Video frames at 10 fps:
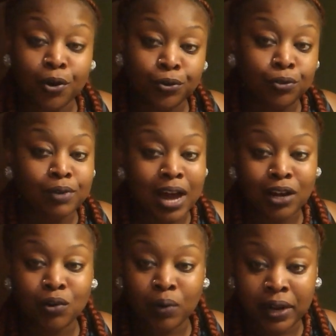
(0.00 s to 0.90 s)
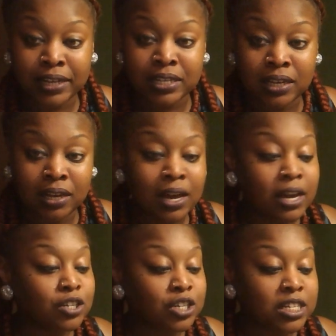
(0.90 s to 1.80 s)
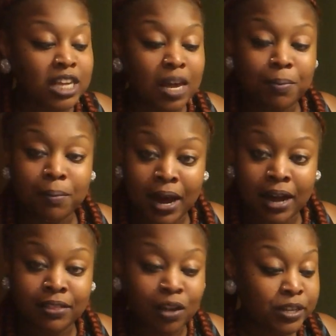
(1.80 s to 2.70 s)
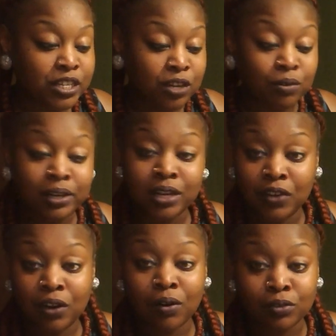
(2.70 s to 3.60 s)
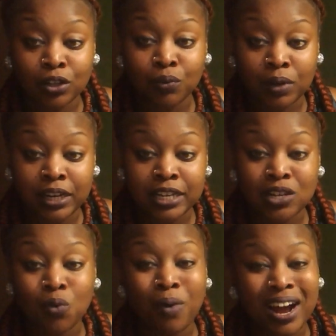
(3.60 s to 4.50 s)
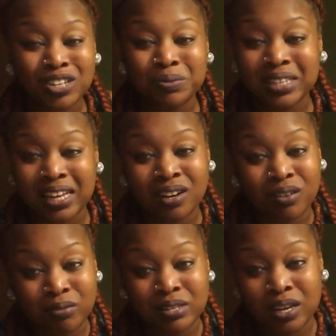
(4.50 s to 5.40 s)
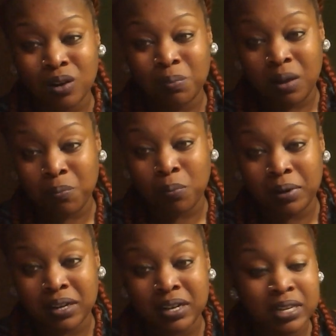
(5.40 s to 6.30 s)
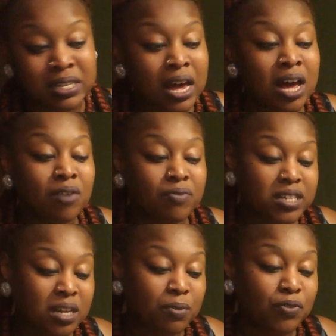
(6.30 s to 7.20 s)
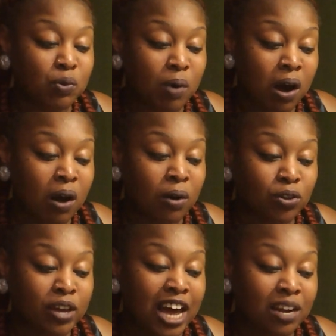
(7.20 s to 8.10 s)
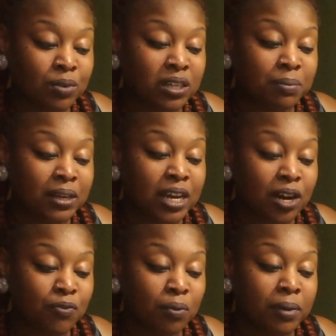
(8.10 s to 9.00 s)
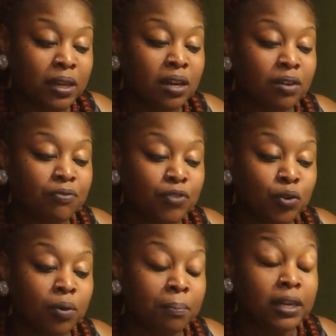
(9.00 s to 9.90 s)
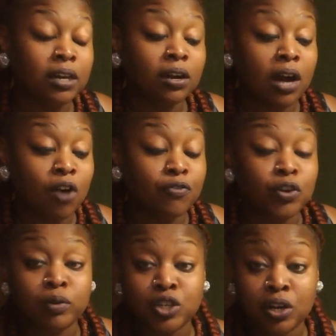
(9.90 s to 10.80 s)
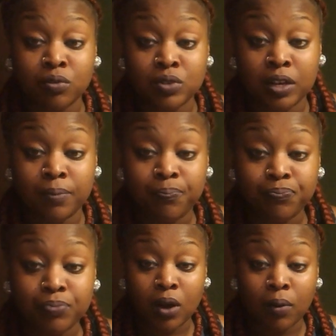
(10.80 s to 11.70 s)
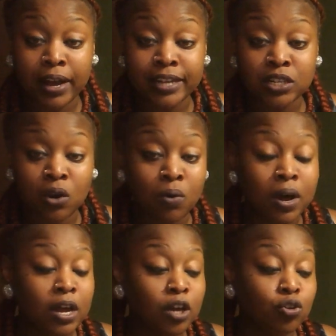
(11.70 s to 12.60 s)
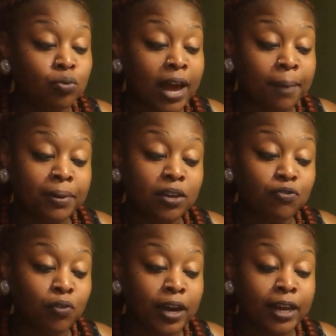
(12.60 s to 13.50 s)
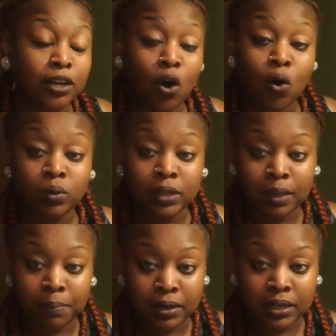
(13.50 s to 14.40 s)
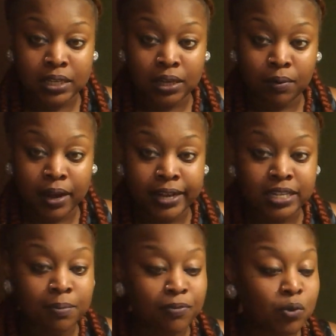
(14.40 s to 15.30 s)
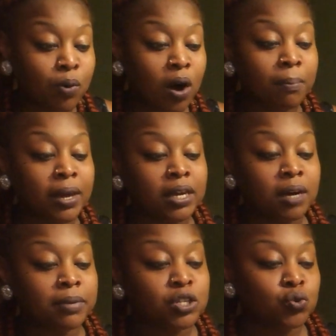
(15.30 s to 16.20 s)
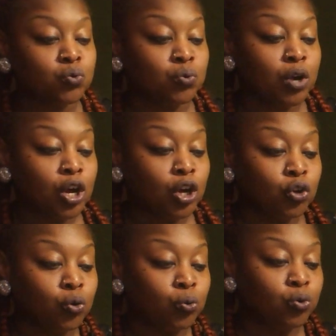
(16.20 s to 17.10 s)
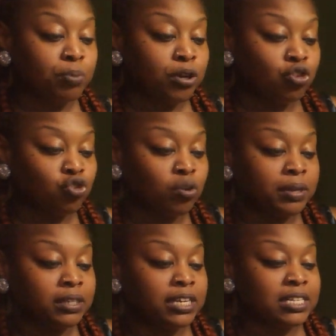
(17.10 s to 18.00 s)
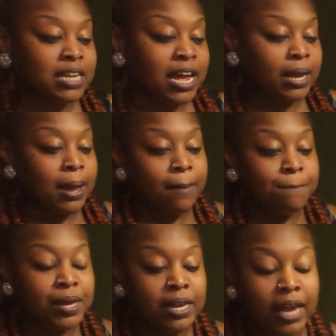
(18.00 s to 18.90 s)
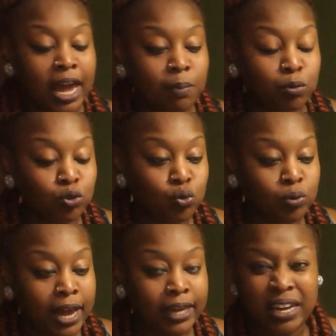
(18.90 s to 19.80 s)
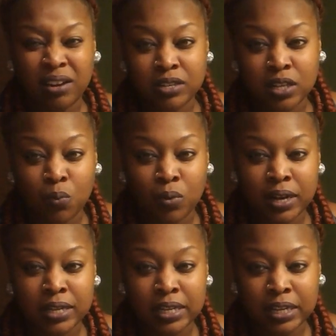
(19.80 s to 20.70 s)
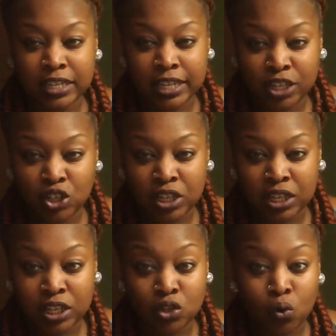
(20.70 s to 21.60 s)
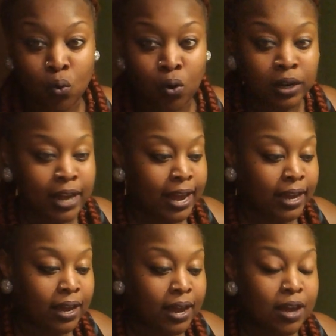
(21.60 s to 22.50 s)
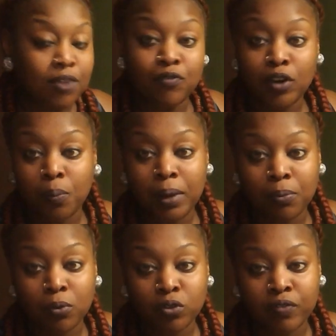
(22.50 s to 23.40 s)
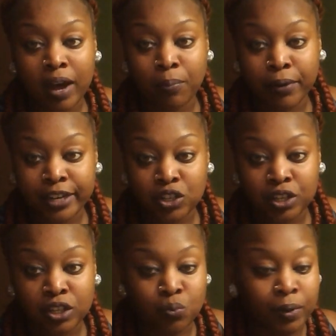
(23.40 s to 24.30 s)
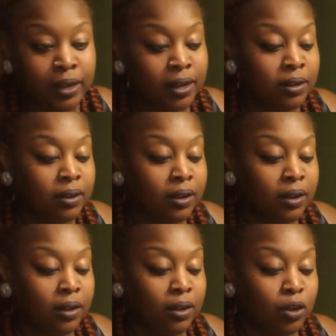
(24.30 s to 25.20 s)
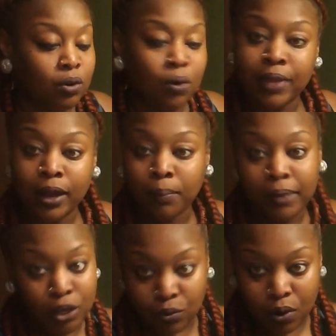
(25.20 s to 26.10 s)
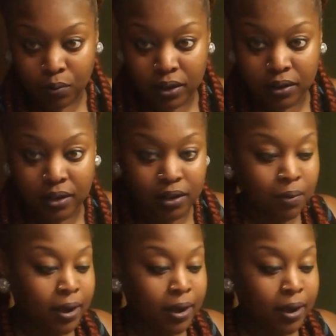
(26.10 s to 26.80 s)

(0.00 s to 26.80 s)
No, you're not crazy. Just keep in mind that we still live here on the 3D. So watch what the hell you tell people because for some of you all, you gotta really be careful. Many a few many a call, few are chosen. Okay, so do not be afraid. Hone the ability. Okay, some of you all may come into new spiritual abilities like being able to like hear someone's intentions or like feel people's vibrations when you know they don't mean you no good.